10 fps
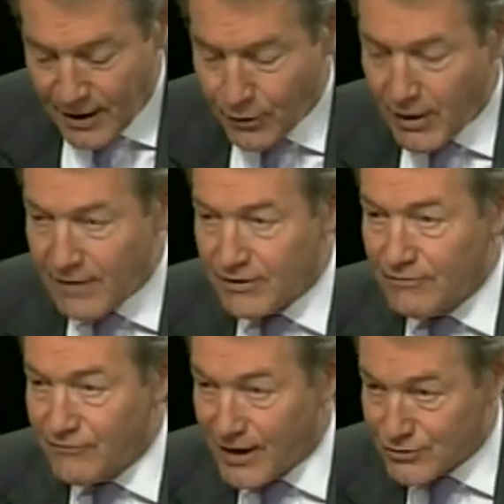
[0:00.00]
I don't have
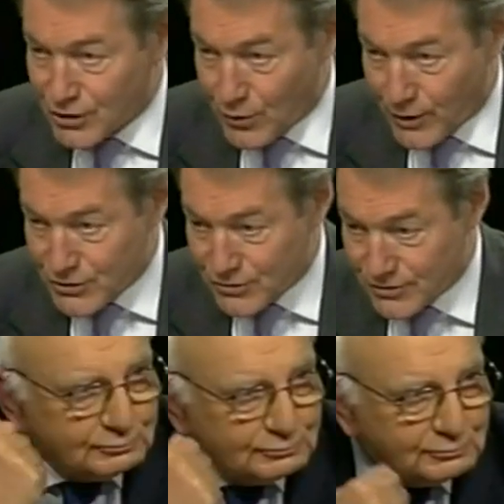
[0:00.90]
any fancy
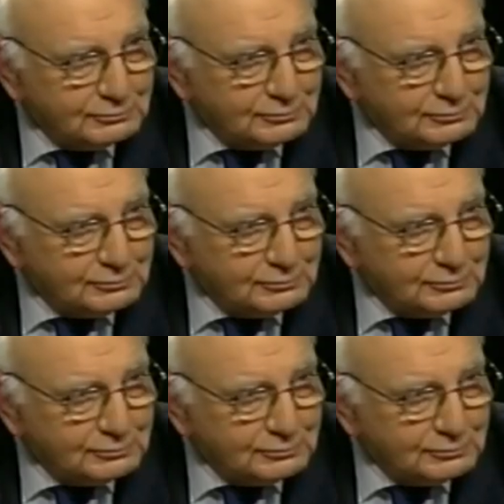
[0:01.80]
questions.